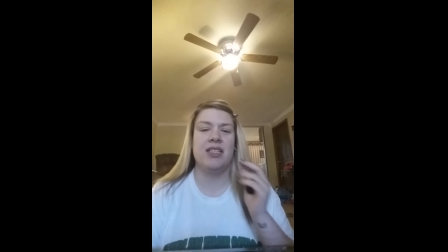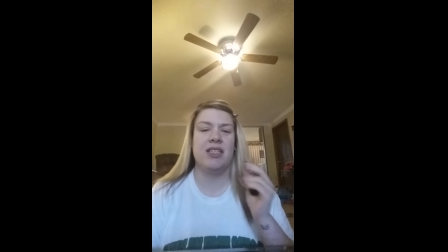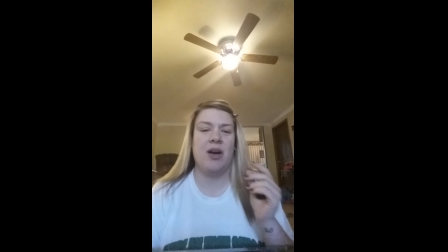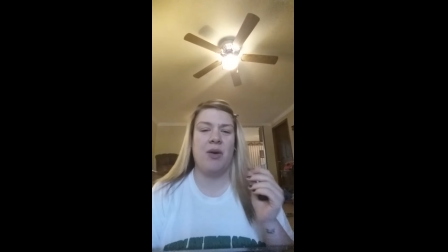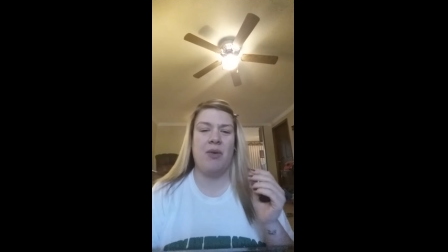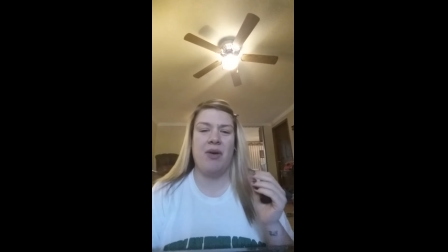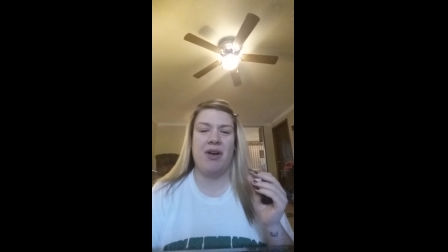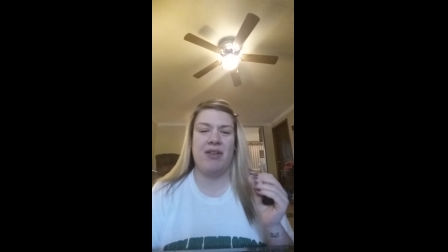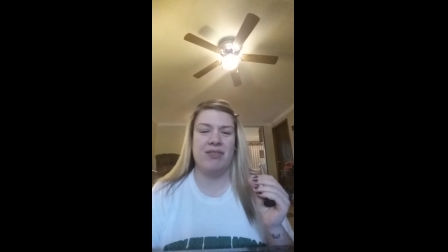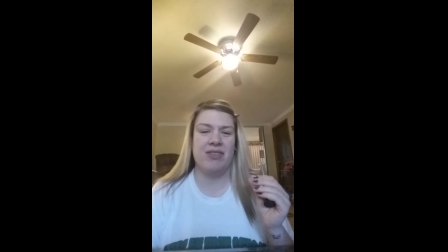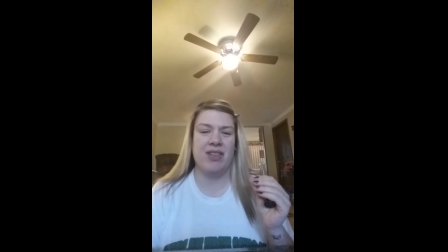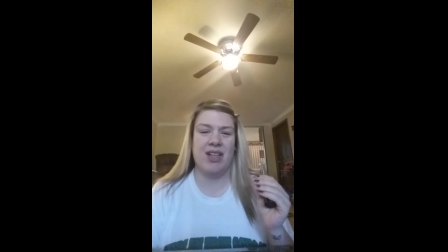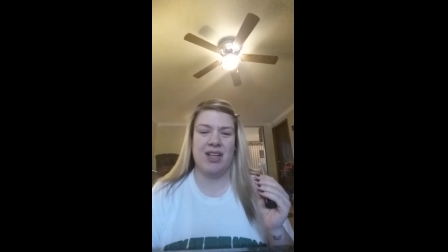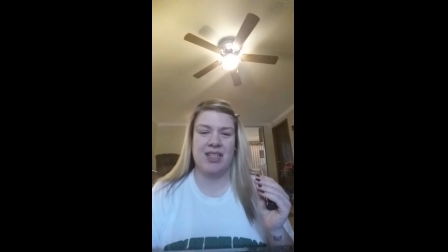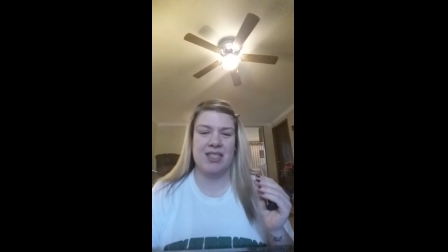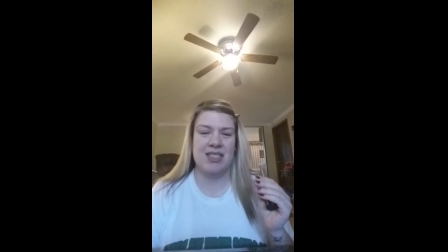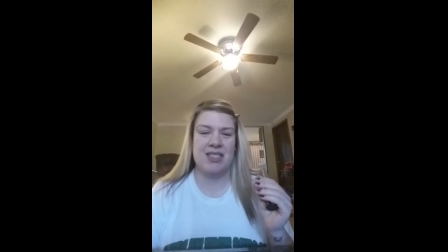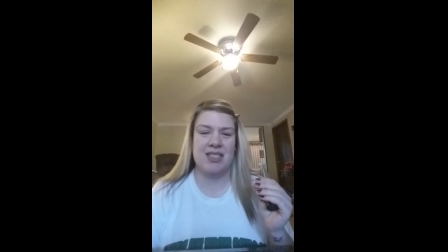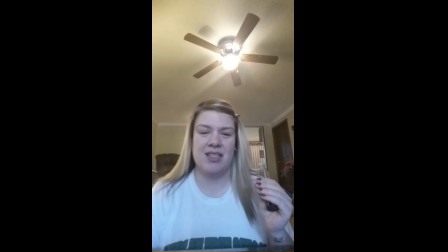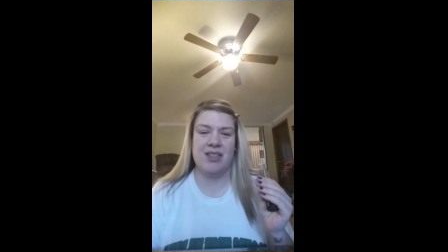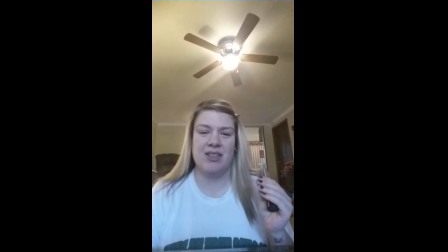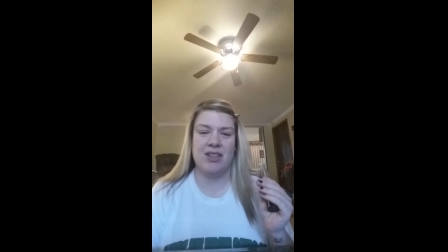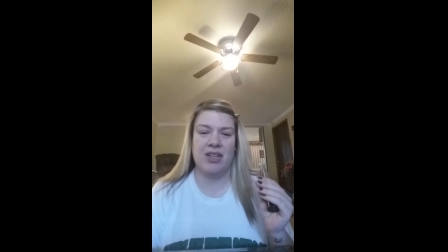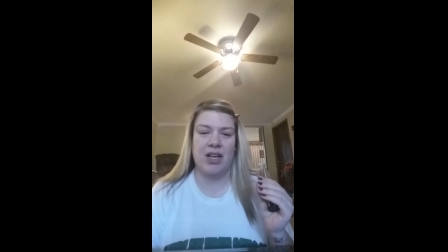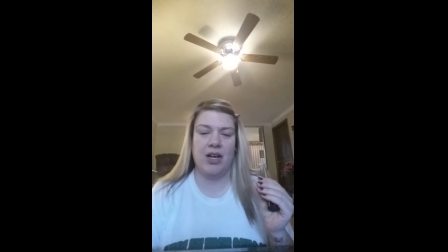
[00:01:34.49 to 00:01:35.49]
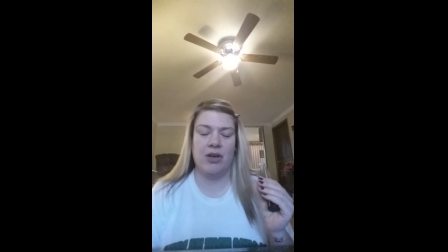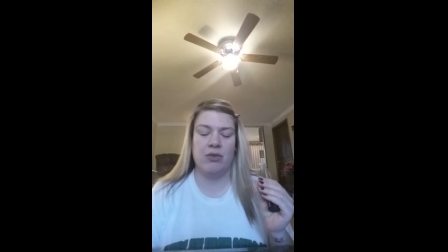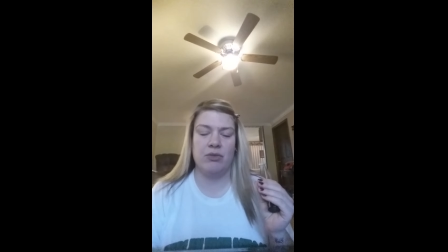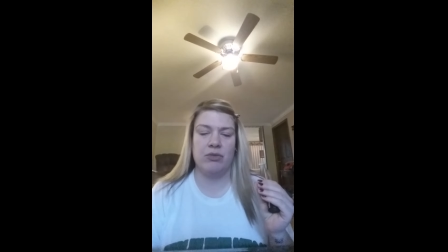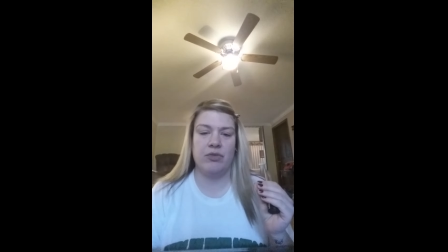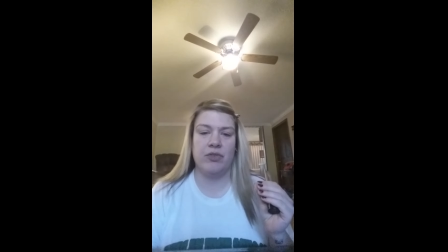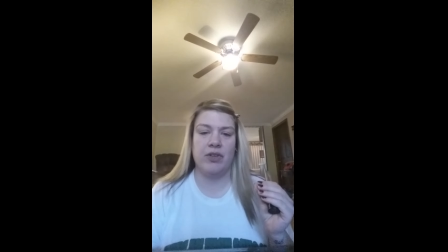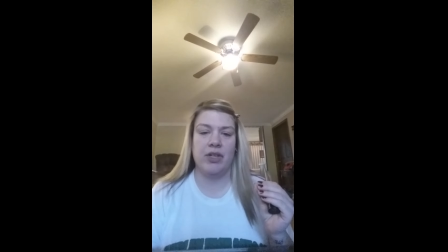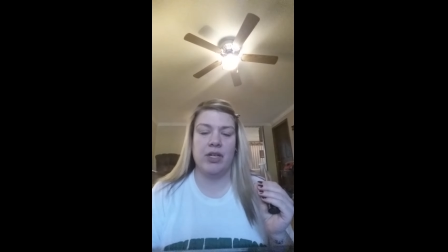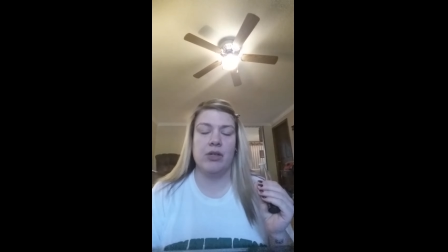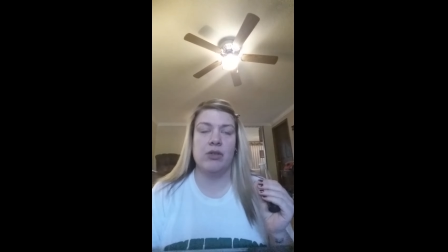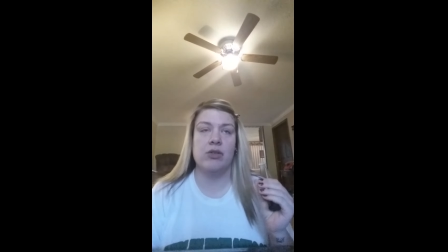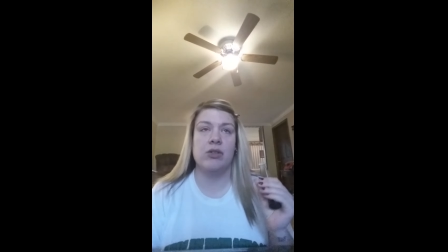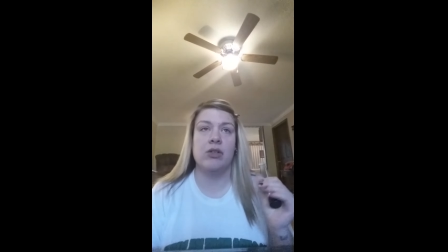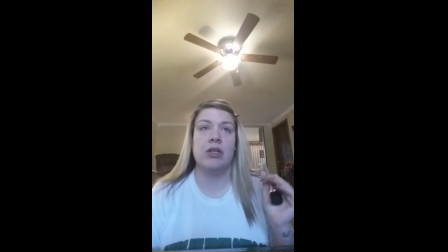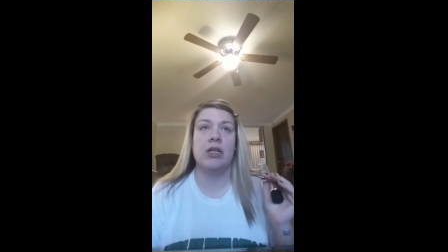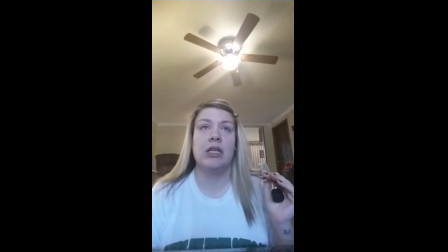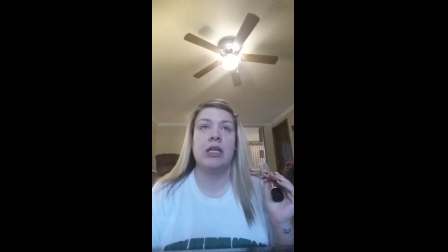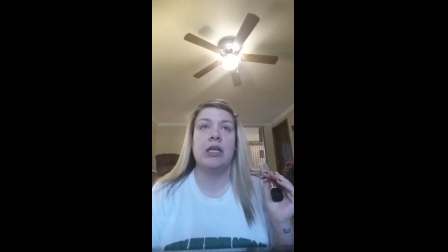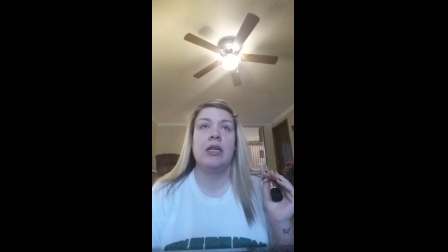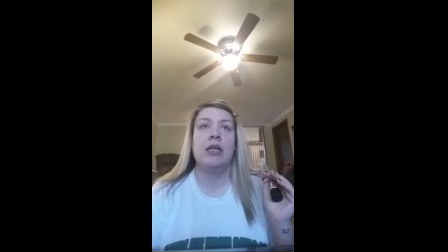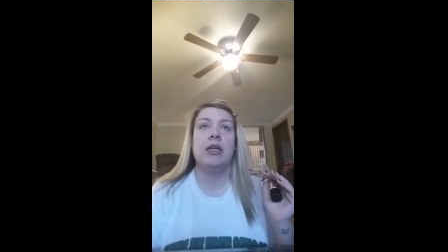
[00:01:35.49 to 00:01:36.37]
don't have like a silicone feel.